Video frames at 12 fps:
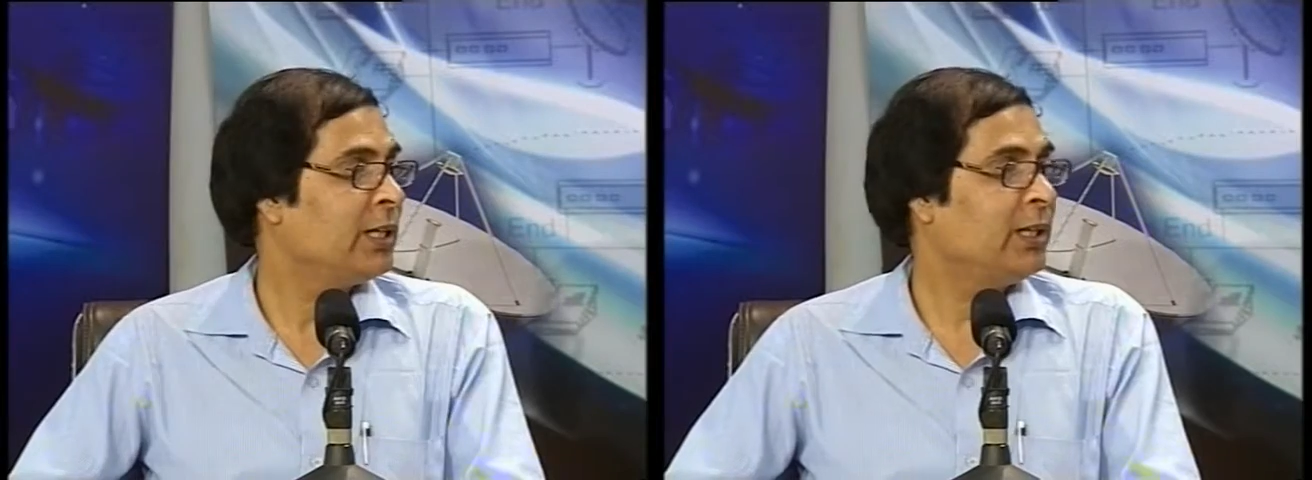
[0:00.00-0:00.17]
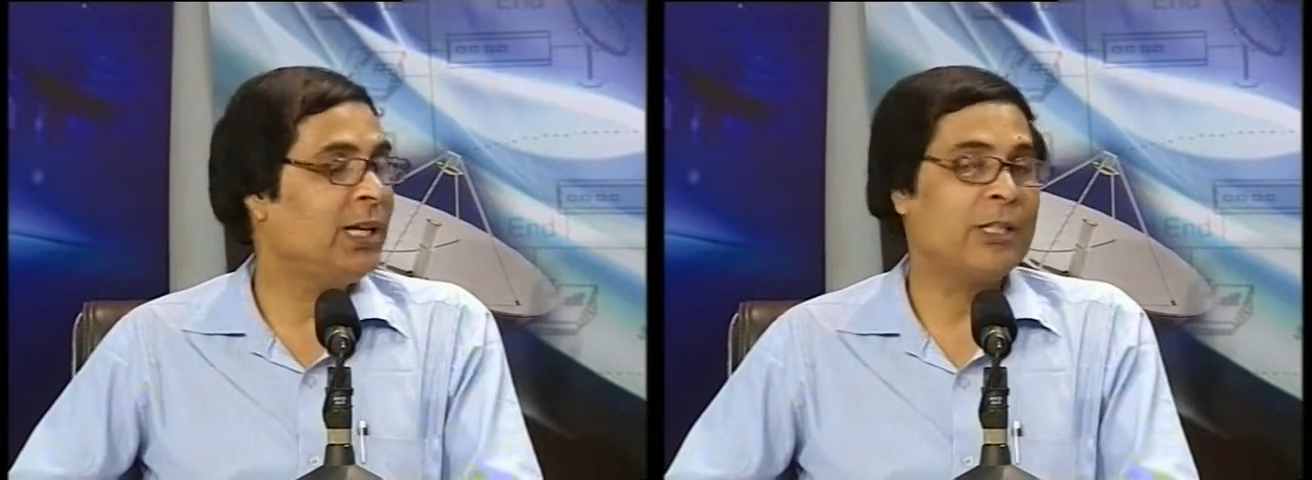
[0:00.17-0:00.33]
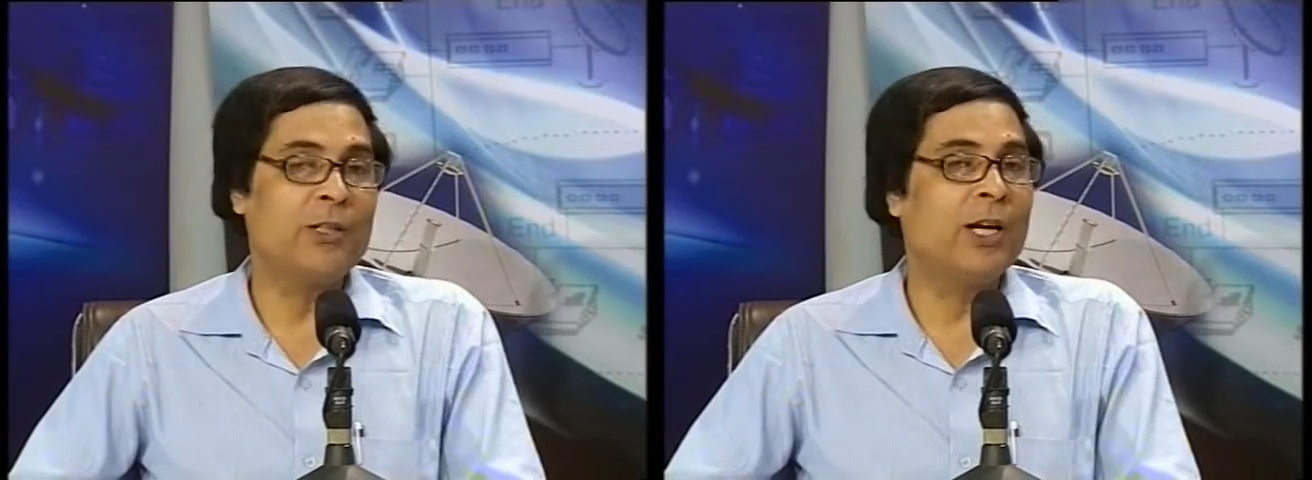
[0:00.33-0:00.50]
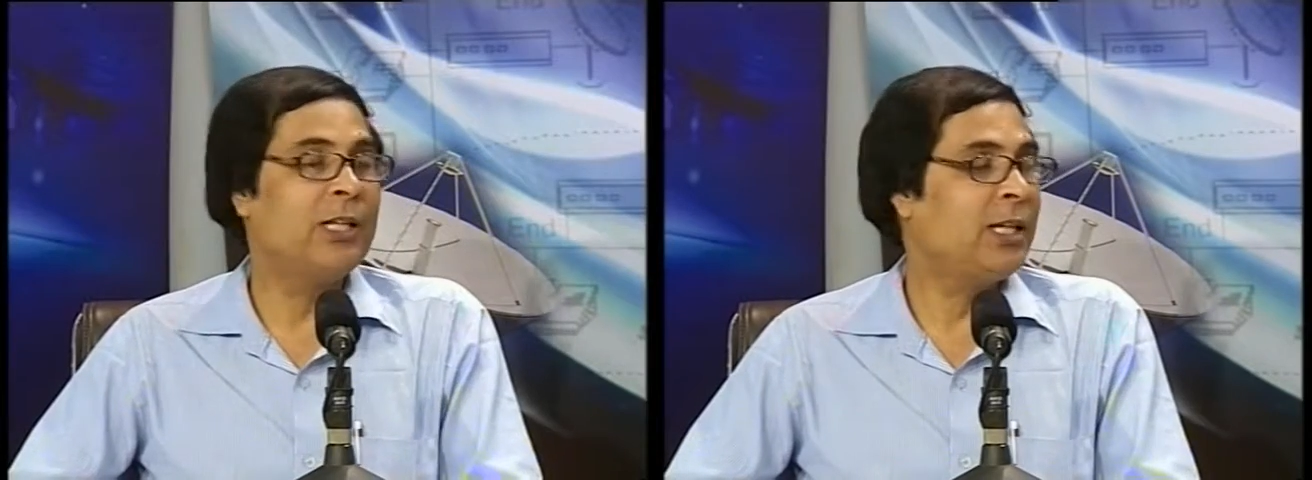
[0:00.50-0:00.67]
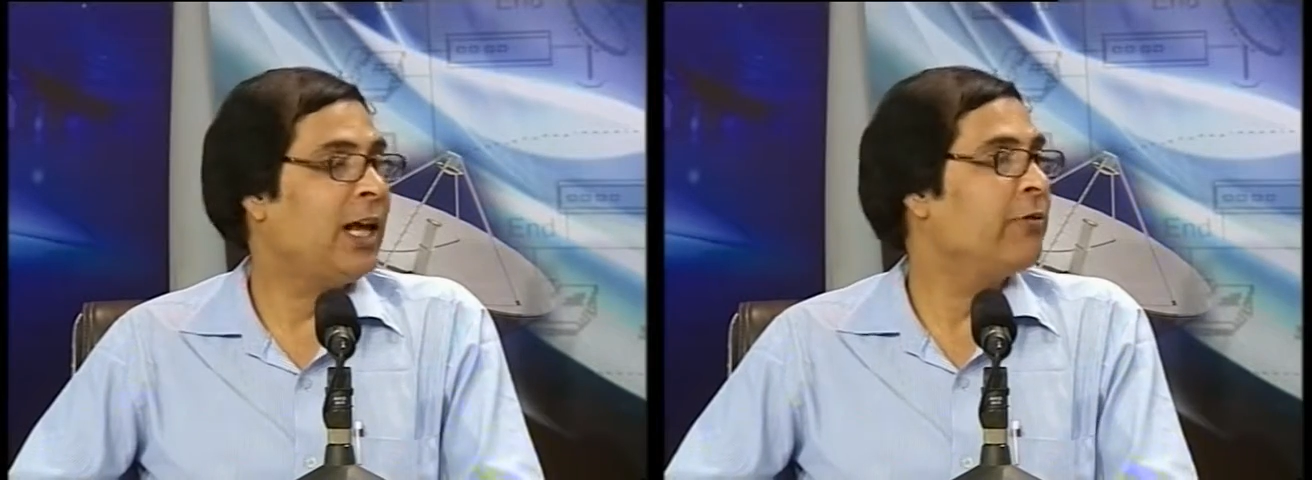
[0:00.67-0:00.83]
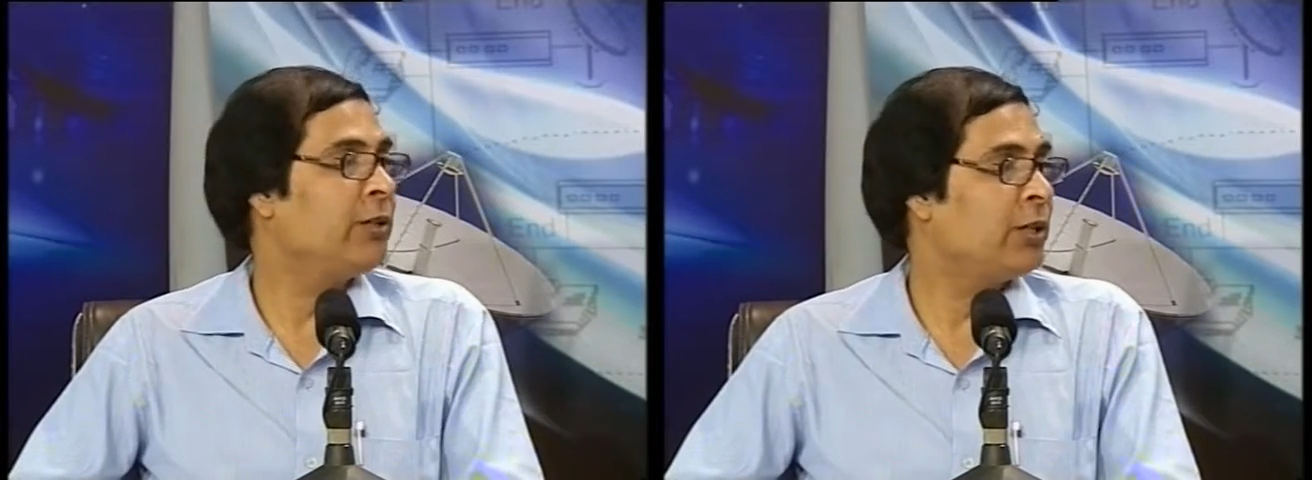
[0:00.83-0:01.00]
That's not
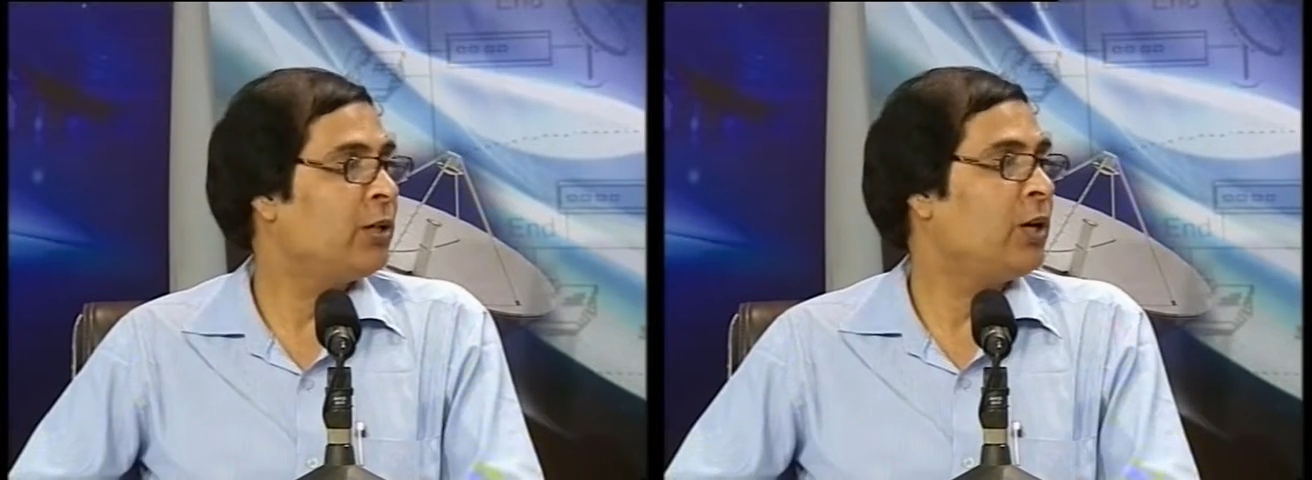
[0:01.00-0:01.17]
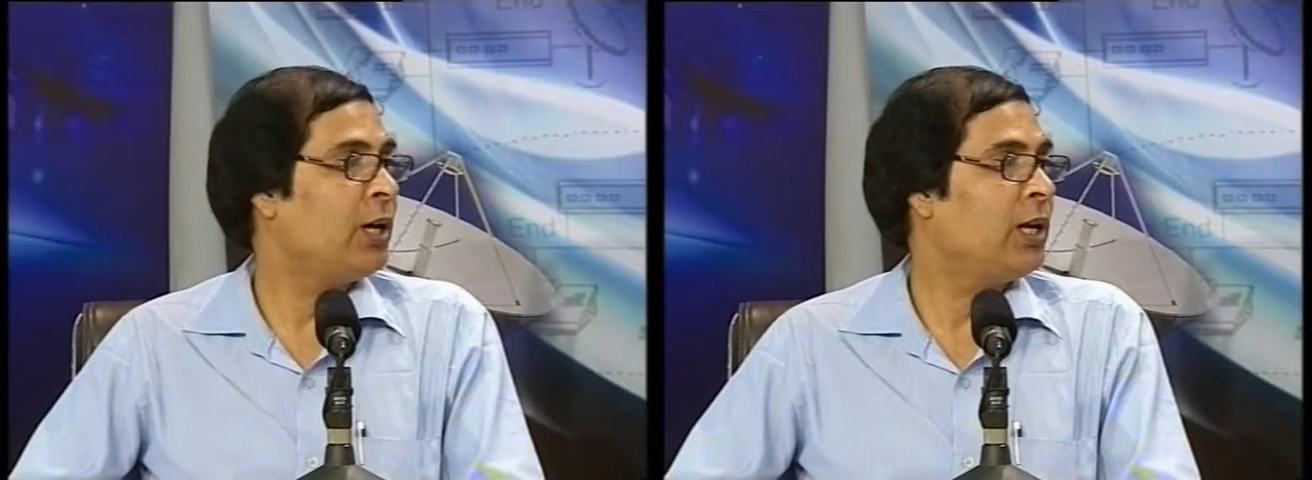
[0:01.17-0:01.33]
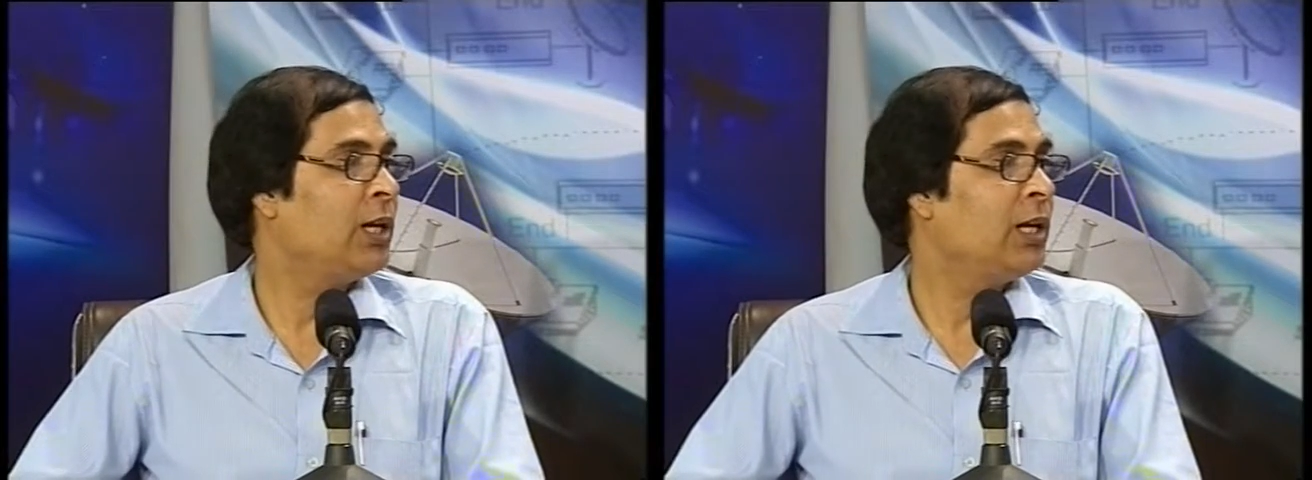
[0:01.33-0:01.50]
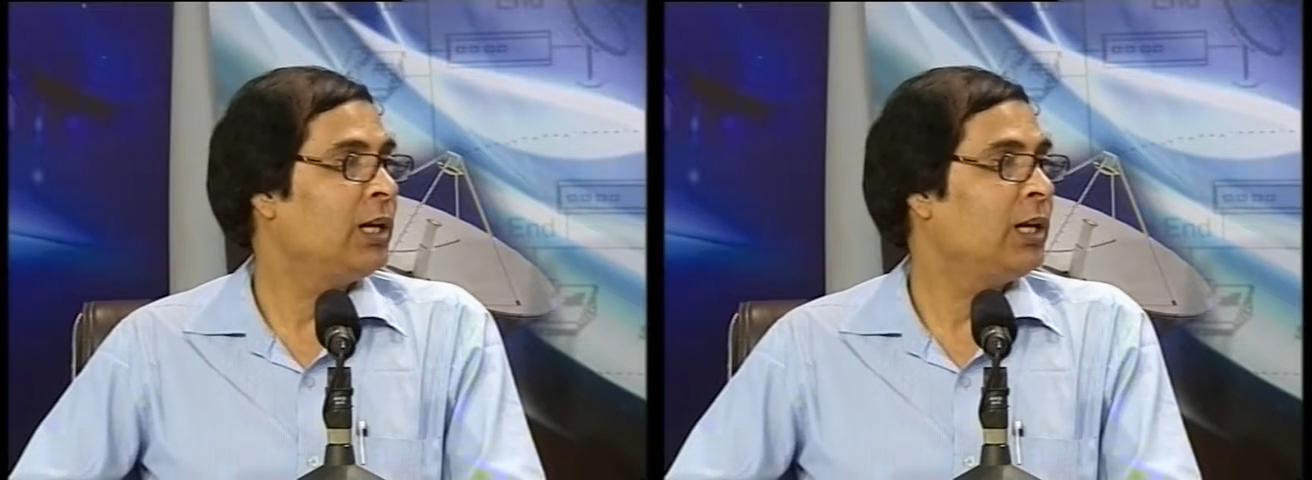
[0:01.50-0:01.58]
language at all.